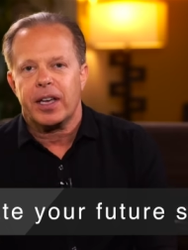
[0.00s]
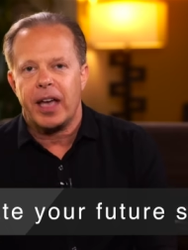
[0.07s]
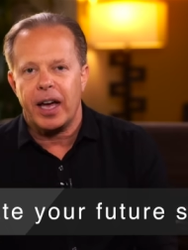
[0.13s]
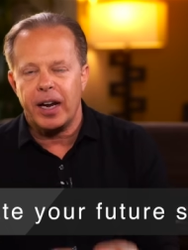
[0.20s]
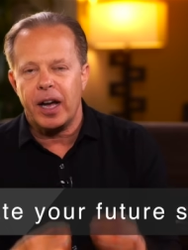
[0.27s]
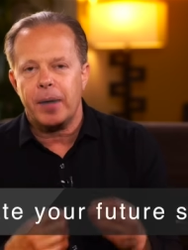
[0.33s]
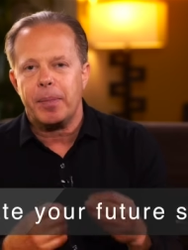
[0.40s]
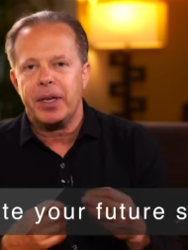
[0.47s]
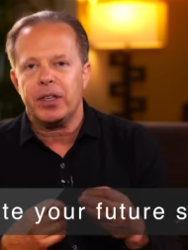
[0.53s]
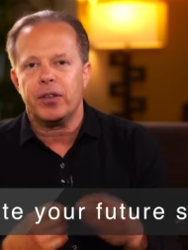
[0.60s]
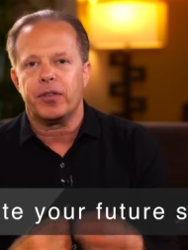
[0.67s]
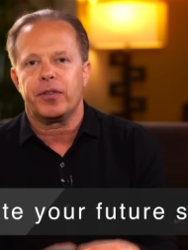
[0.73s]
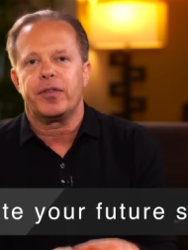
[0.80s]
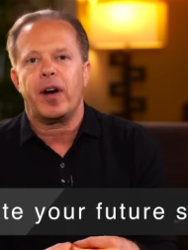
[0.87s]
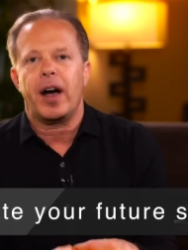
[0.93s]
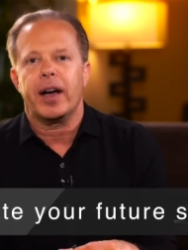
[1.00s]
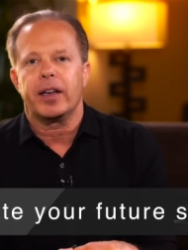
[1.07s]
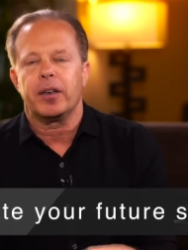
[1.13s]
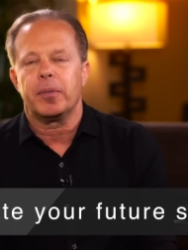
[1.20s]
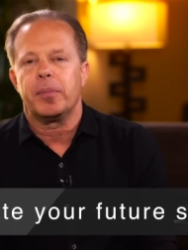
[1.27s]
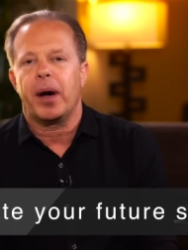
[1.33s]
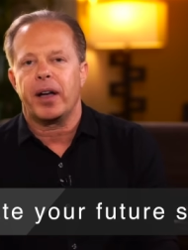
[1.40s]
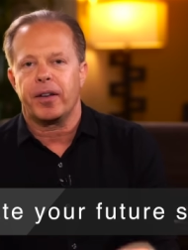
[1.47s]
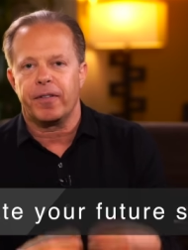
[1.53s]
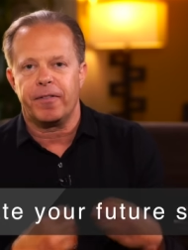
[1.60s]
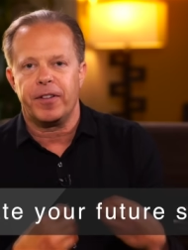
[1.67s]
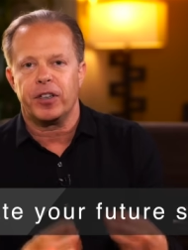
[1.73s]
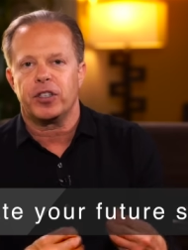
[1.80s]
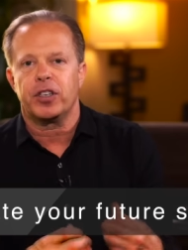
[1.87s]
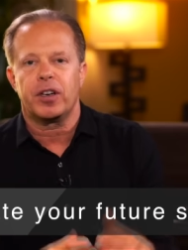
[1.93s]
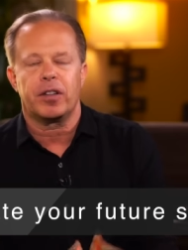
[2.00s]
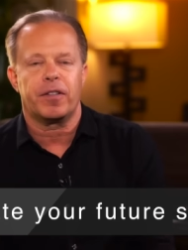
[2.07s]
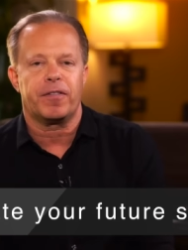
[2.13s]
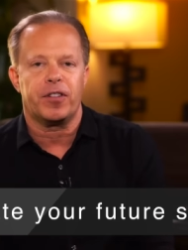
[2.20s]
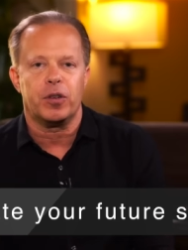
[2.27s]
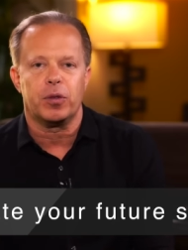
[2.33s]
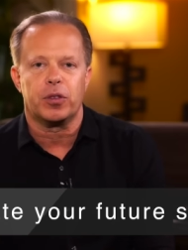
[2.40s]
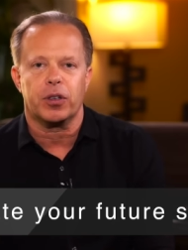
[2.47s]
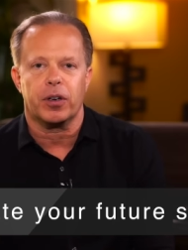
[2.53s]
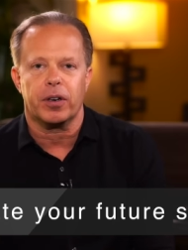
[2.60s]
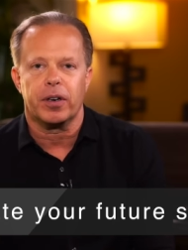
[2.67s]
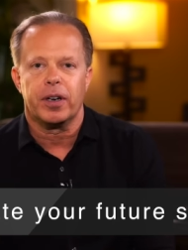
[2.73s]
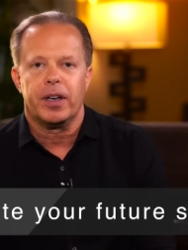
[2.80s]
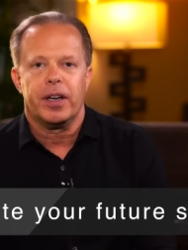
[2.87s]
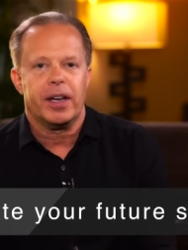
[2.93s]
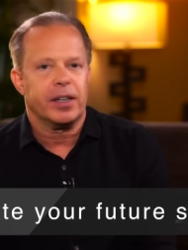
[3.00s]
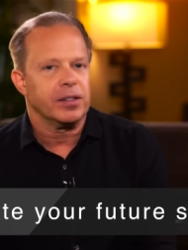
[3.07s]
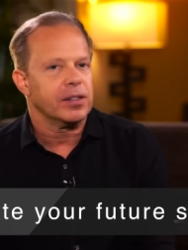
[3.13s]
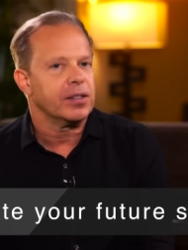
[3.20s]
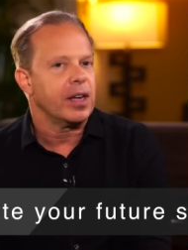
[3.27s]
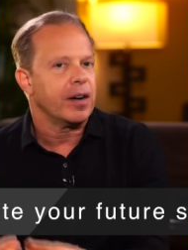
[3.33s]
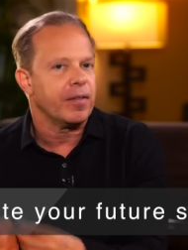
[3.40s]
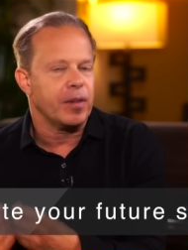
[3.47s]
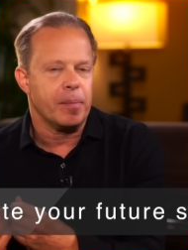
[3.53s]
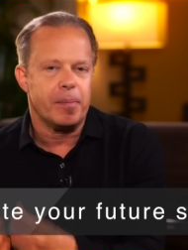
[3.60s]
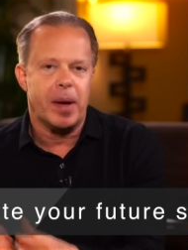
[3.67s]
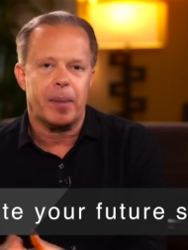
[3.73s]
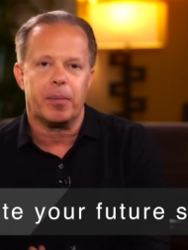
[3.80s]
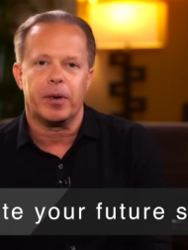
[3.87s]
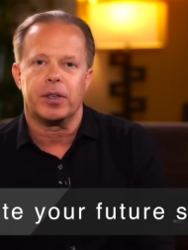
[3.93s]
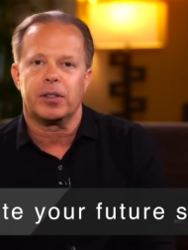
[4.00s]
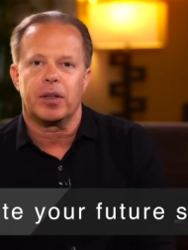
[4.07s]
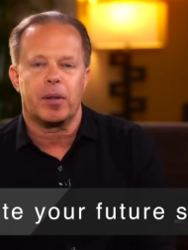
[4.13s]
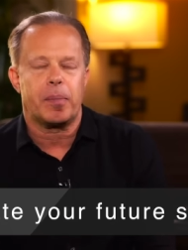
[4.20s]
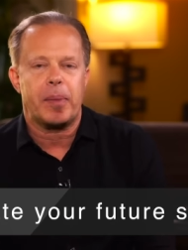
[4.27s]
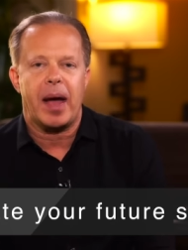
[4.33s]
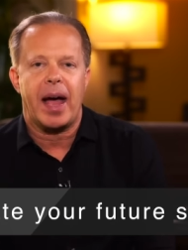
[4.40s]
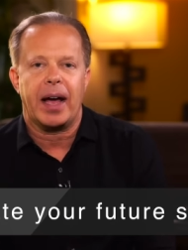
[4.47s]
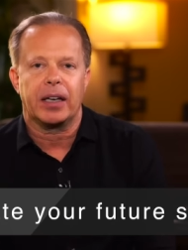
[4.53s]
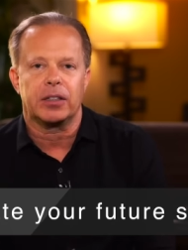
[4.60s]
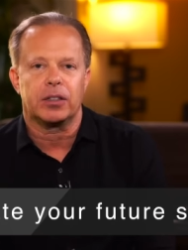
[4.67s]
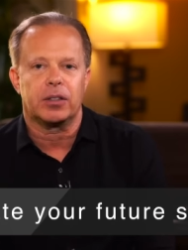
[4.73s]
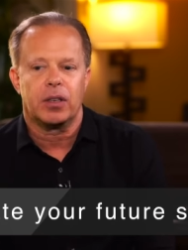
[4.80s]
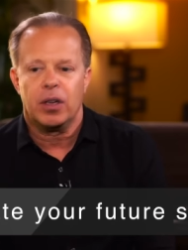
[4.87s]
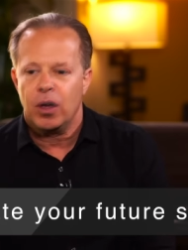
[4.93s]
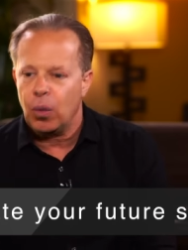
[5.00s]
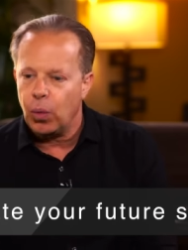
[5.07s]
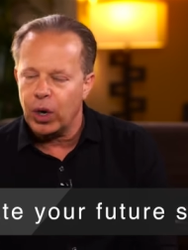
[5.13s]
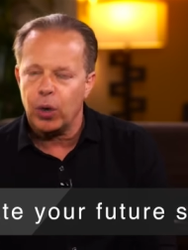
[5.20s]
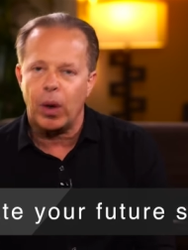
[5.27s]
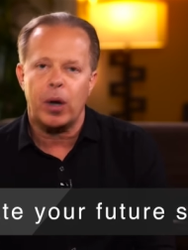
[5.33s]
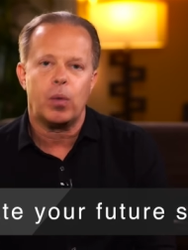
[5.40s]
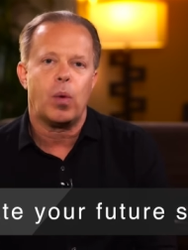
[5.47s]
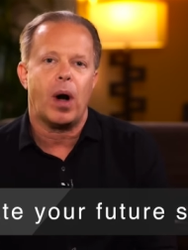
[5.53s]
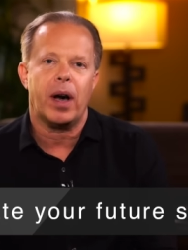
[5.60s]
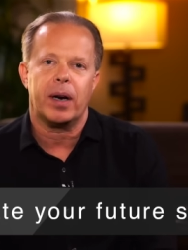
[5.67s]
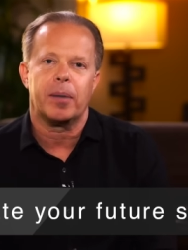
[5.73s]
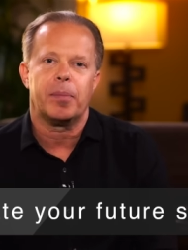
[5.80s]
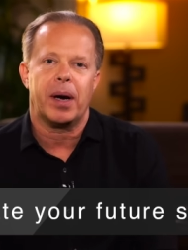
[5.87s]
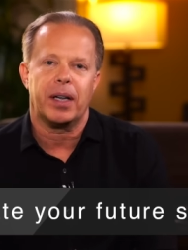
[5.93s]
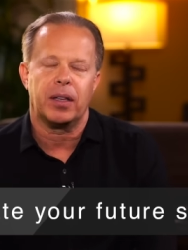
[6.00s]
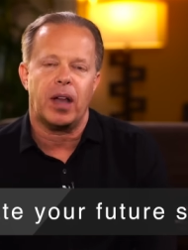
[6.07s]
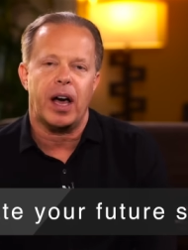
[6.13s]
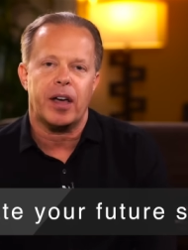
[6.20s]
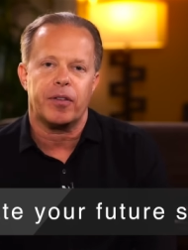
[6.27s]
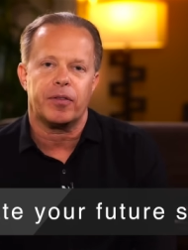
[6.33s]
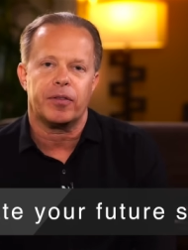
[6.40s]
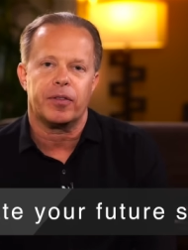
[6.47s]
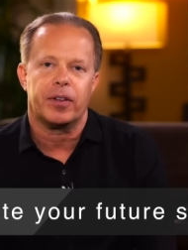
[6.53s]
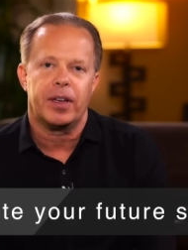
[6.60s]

can I be defined by a vision of the future instead of the memories of the past? What do I want in my life?